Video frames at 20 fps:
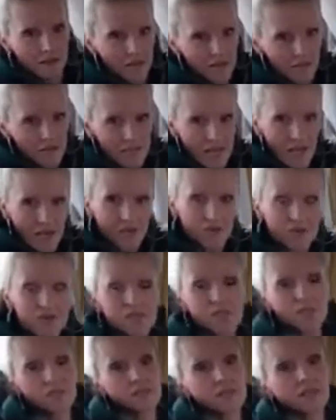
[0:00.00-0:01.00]
in the down
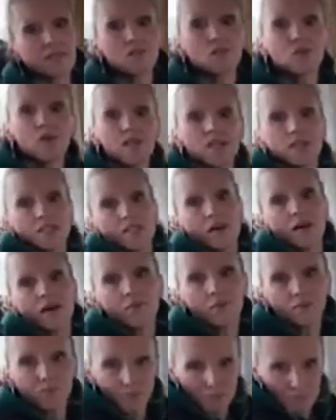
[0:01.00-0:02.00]
season, in the
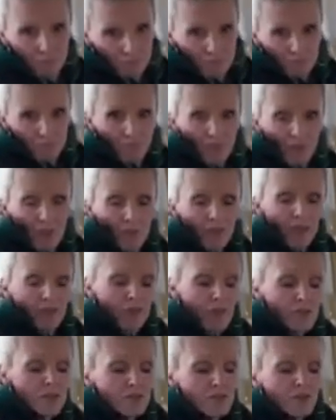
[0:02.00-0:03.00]
winter. I mean,
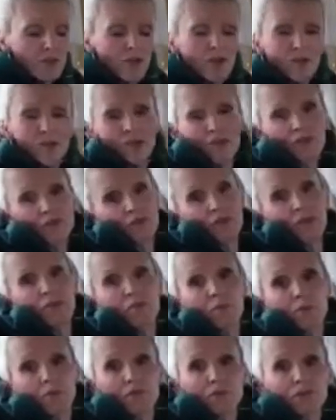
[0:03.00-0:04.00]
first of all, I think it's really
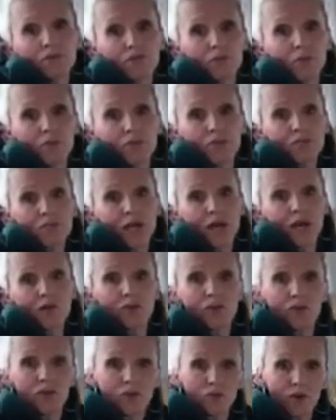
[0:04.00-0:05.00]
important to point
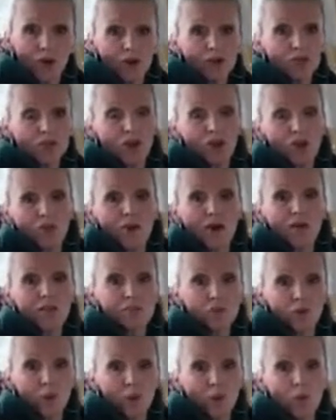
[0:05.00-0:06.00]
out that your motorhome
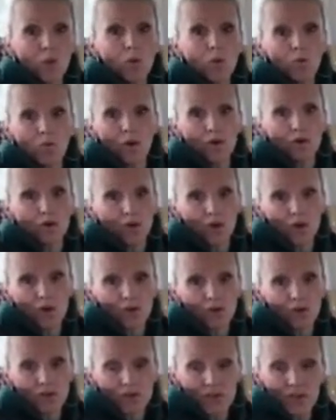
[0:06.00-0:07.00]
has all mod
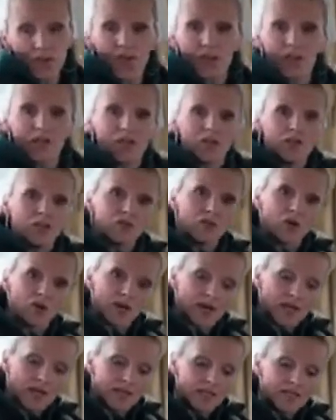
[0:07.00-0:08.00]
cons. You've
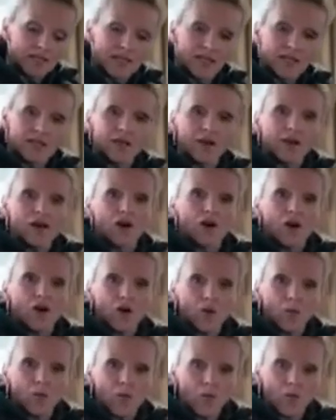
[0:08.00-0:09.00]
got heating,
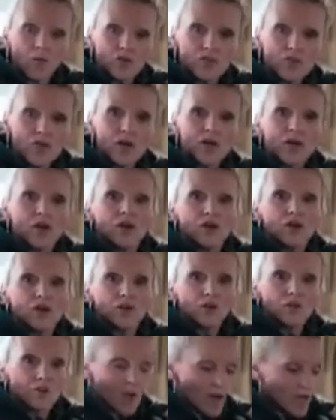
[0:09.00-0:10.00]
hot water,
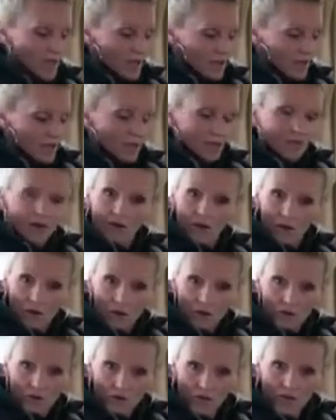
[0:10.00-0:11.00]
you can make
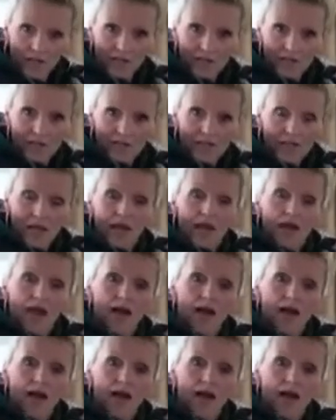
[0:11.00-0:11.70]
hot drinks,